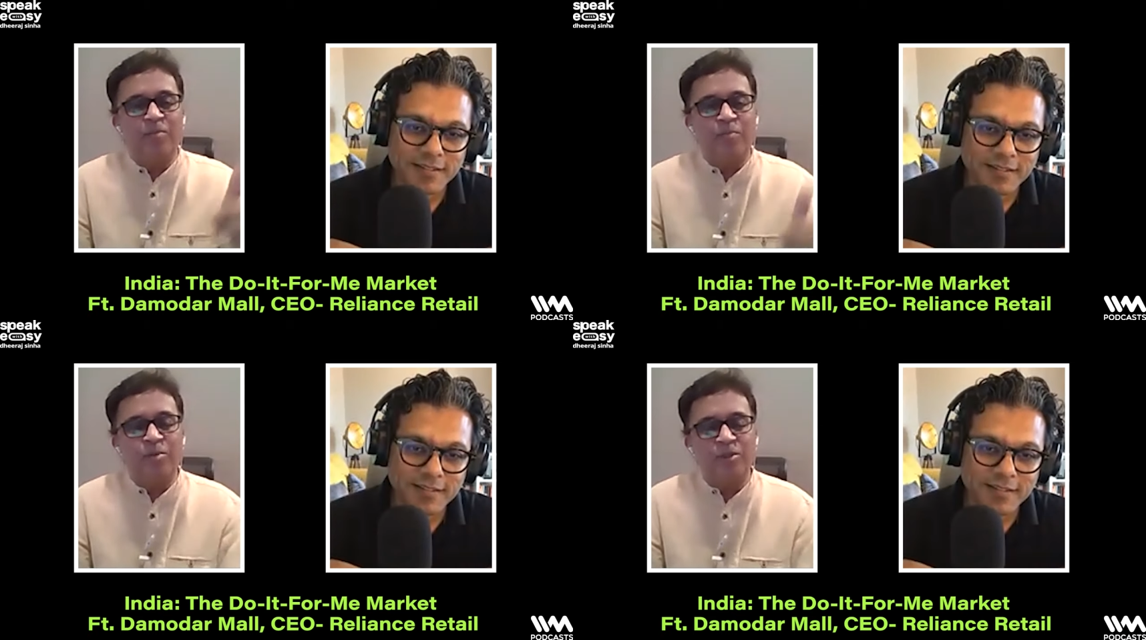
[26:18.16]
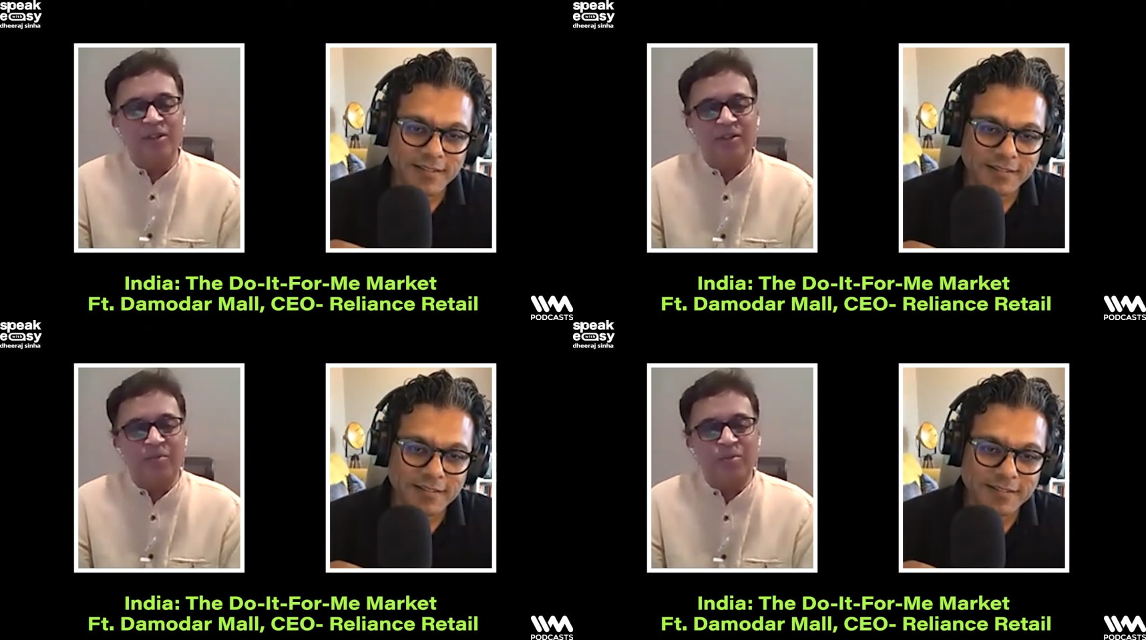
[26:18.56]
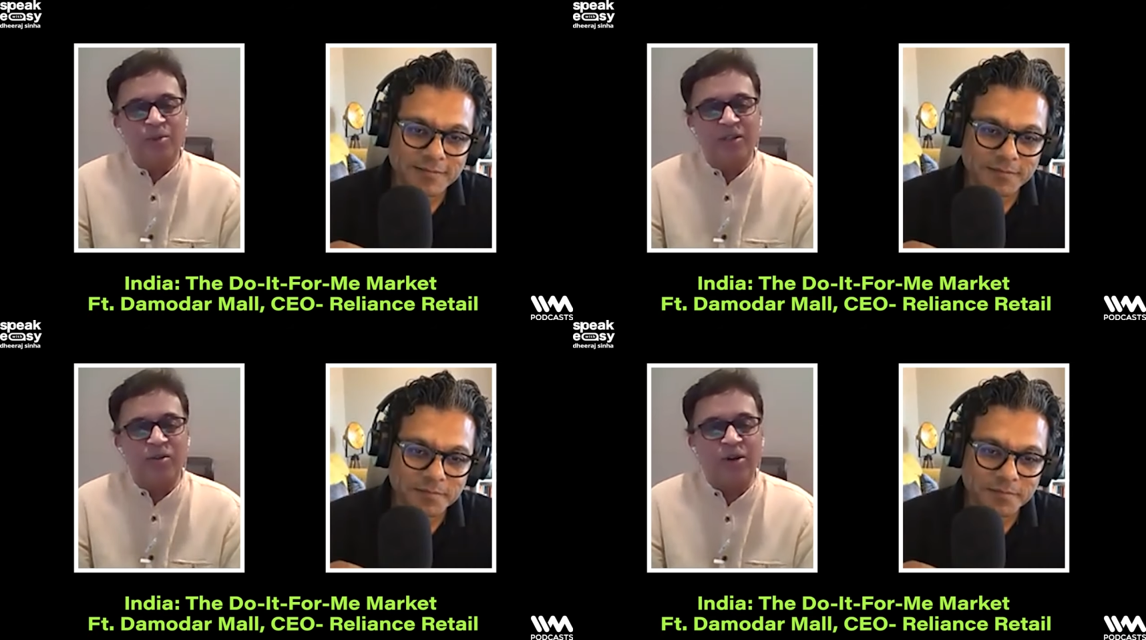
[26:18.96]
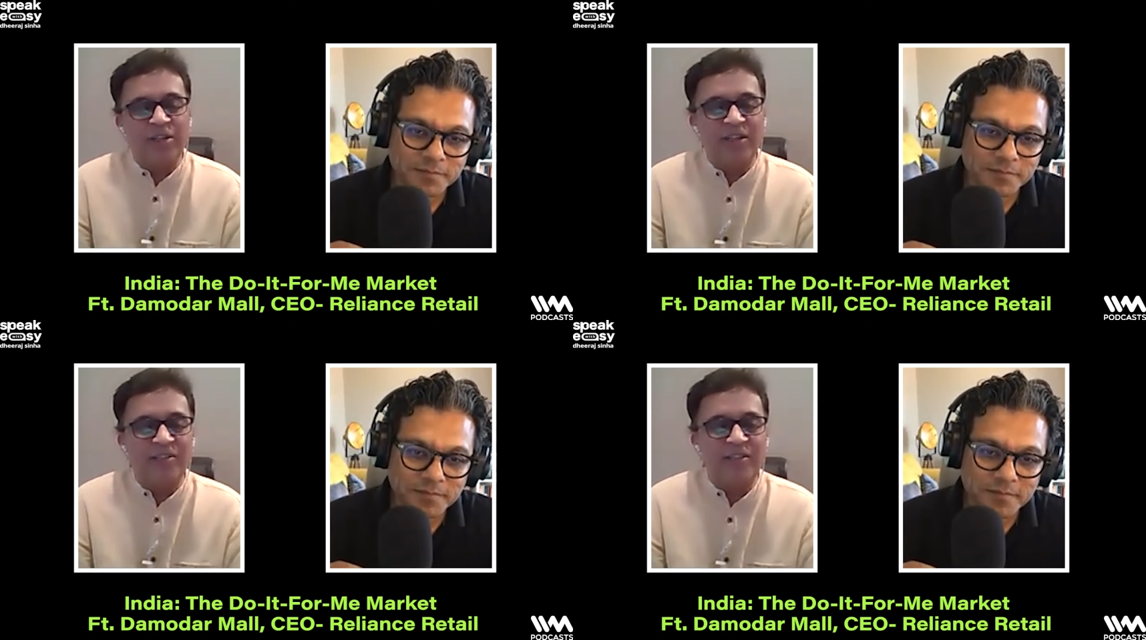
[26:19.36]
Speaker 1: put a coin
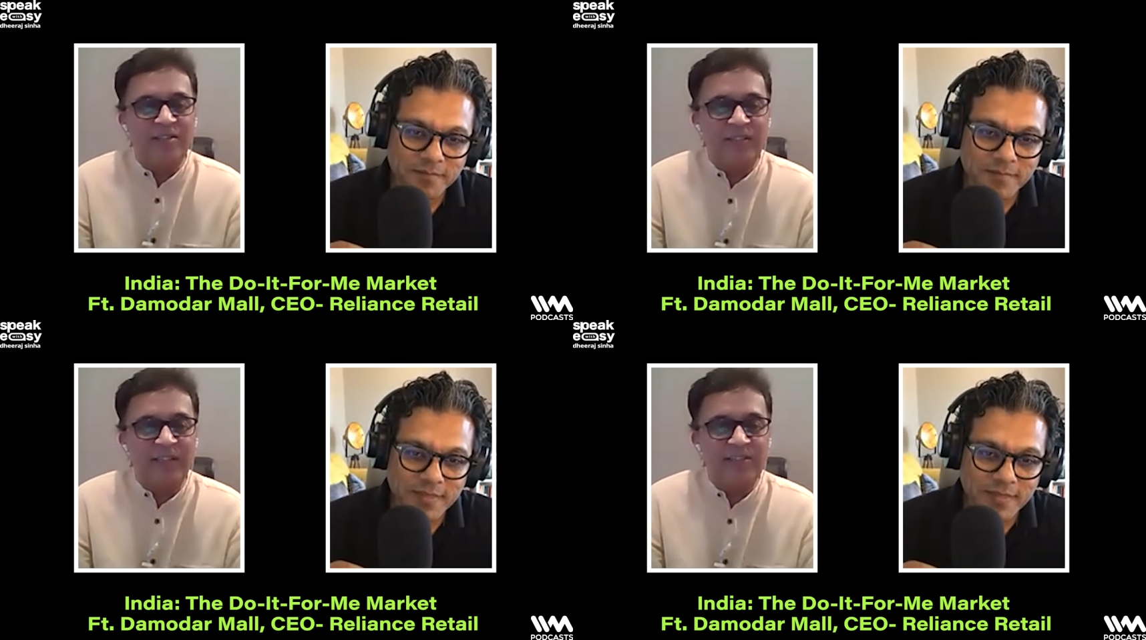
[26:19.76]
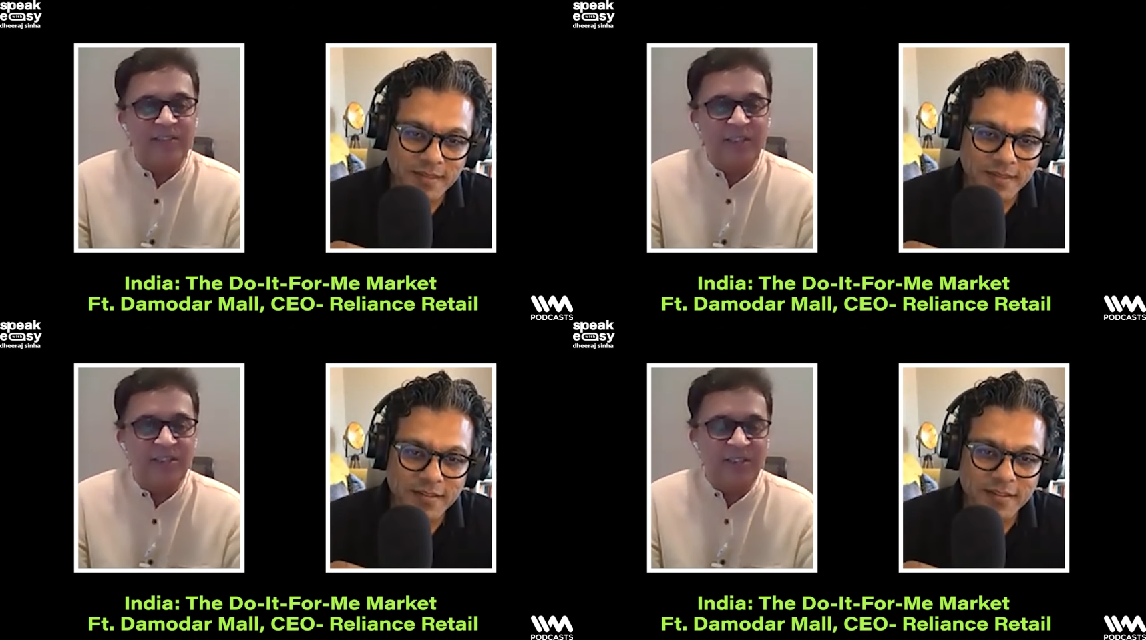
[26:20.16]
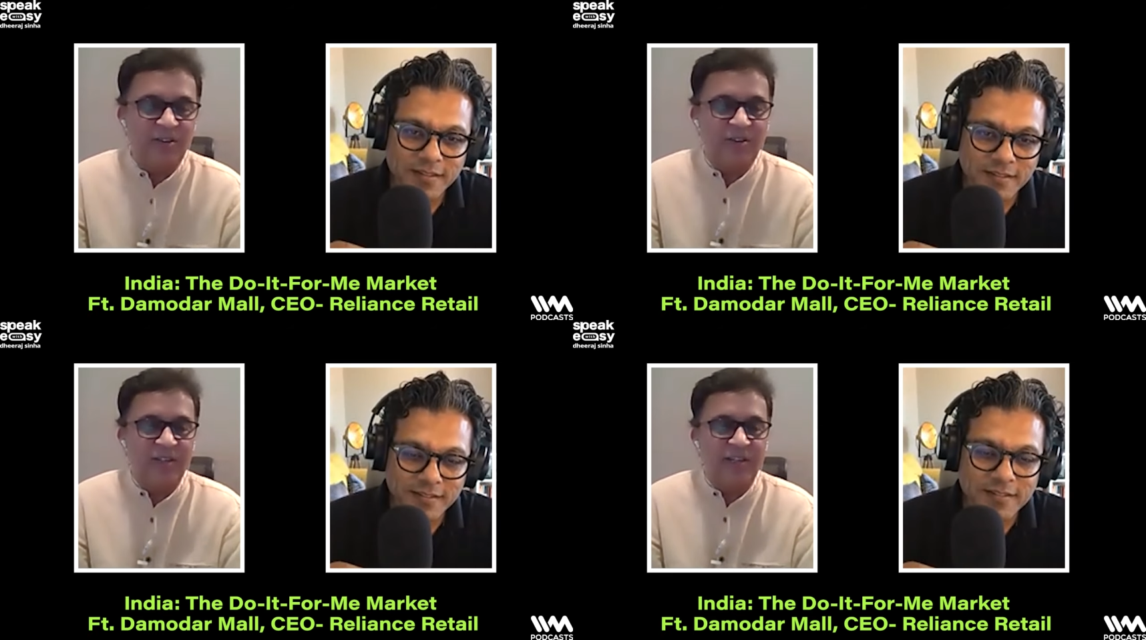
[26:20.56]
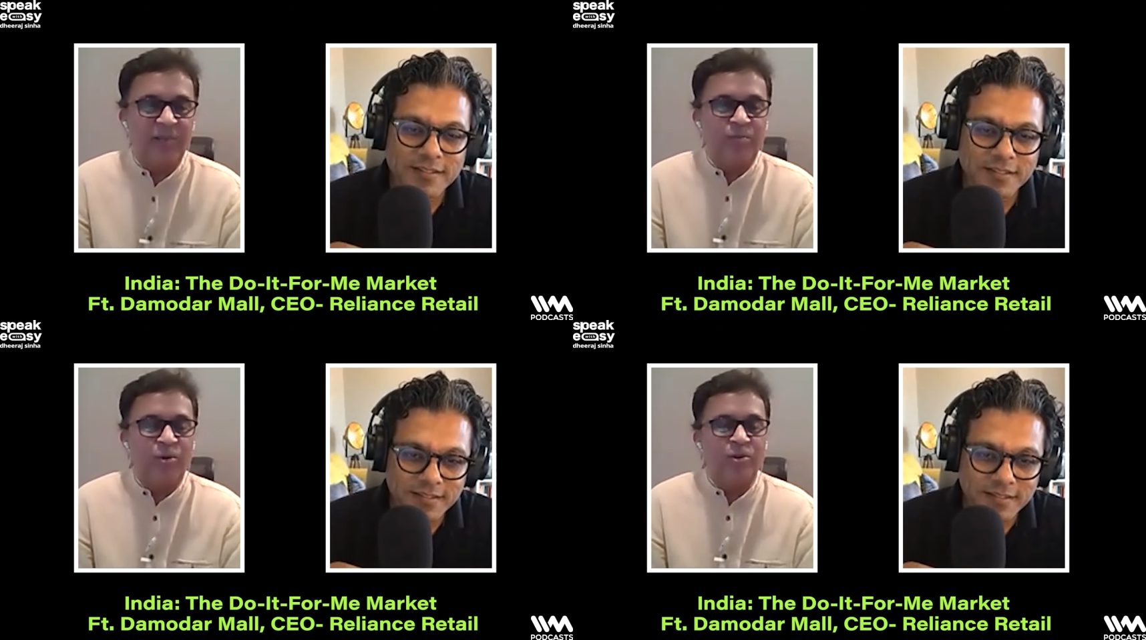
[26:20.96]
at the train station or
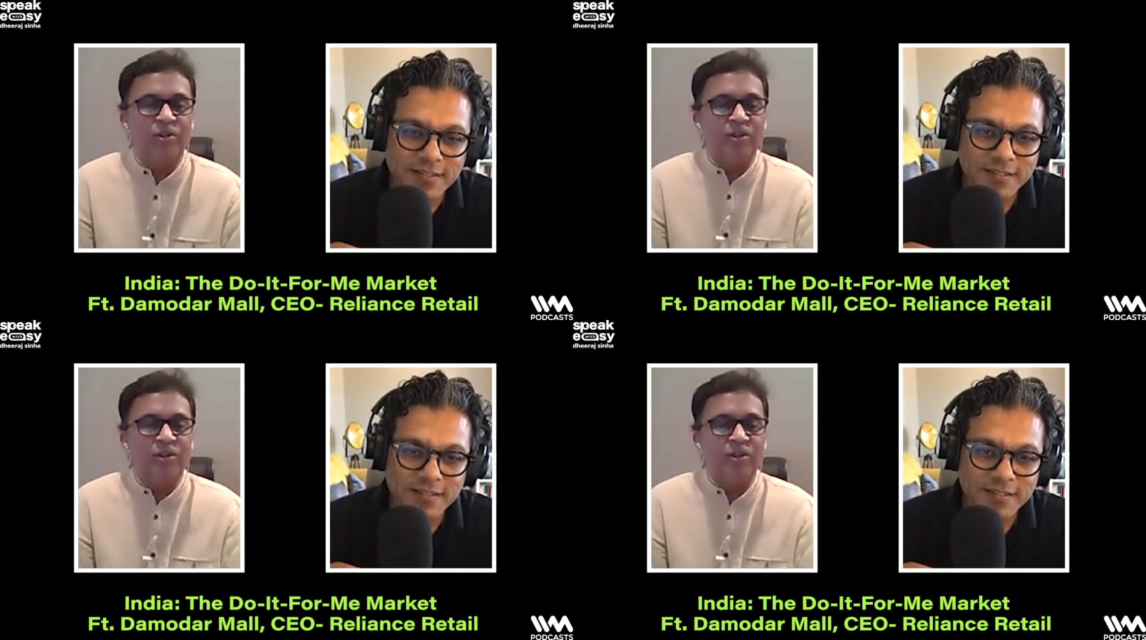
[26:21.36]
airport